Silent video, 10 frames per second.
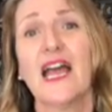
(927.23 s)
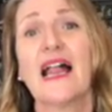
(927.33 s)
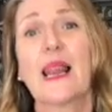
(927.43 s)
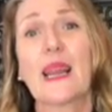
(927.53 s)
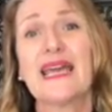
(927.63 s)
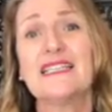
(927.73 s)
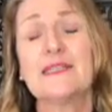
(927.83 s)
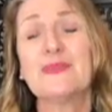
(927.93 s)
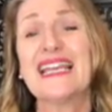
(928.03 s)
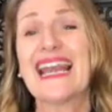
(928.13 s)
Let's
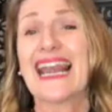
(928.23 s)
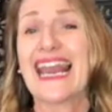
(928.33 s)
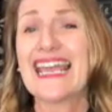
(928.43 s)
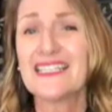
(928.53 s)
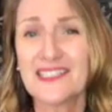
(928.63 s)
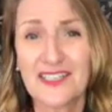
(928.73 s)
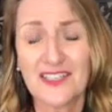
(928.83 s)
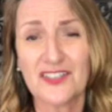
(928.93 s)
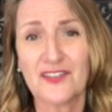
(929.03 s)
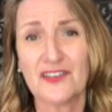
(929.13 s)
be less
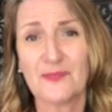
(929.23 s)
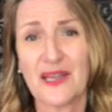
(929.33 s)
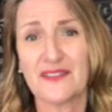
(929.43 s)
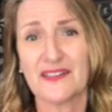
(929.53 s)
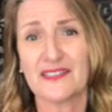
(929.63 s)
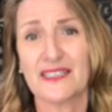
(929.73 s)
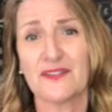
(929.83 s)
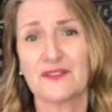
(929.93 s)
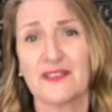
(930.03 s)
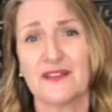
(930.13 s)
concerned about their
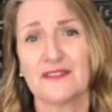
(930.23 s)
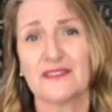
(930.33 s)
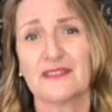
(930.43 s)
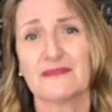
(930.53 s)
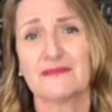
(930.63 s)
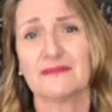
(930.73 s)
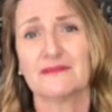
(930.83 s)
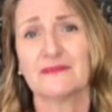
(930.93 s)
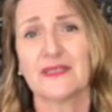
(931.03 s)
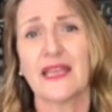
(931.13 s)
skills loss
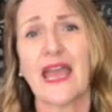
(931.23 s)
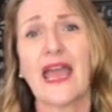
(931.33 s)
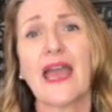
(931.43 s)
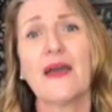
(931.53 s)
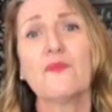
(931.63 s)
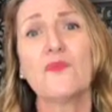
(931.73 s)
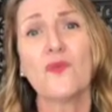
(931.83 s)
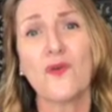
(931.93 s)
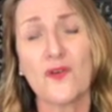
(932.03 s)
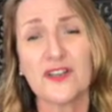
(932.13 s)
and
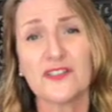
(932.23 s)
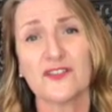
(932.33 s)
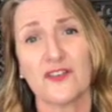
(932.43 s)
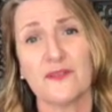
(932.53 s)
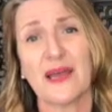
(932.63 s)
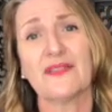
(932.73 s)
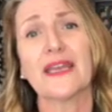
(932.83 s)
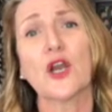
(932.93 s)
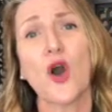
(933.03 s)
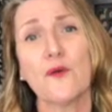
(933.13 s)
more concerned about their
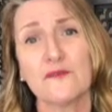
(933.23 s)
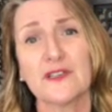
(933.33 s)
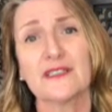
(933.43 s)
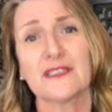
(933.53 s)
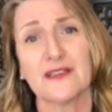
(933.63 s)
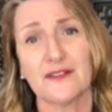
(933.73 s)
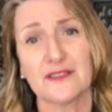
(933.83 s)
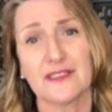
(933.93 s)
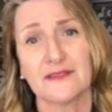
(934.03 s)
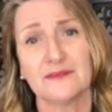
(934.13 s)
confidence loss.
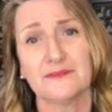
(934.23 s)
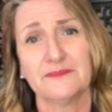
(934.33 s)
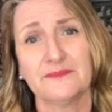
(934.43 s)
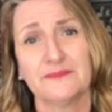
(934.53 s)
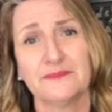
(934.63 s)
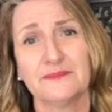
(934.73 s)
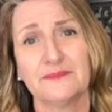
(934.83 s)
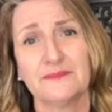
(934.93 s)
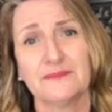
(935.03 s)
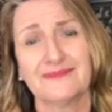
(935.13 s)

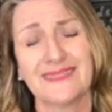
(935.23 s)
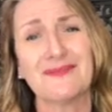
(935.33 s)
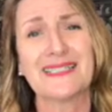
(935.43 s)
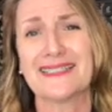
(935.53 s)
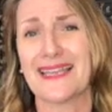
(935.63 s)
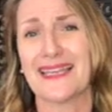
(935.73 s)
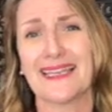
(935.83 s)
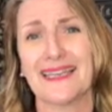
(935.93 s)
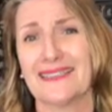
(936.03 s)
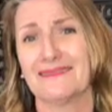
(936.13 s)
I want to say it
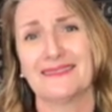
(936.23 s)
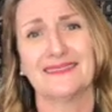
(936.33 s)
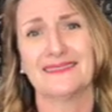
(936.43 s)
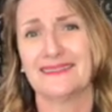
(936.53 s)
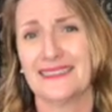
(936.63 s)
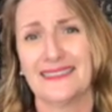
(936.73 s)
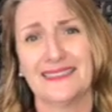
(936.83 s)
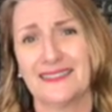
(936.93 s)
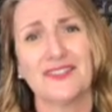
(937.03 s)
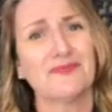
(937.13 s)
again.
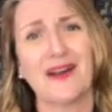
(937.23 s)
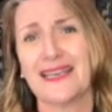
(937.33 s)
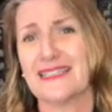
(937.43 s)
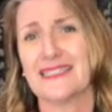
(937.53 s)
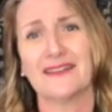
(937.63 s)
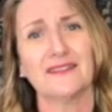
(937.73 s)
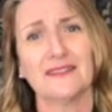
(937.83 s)
Just write it down.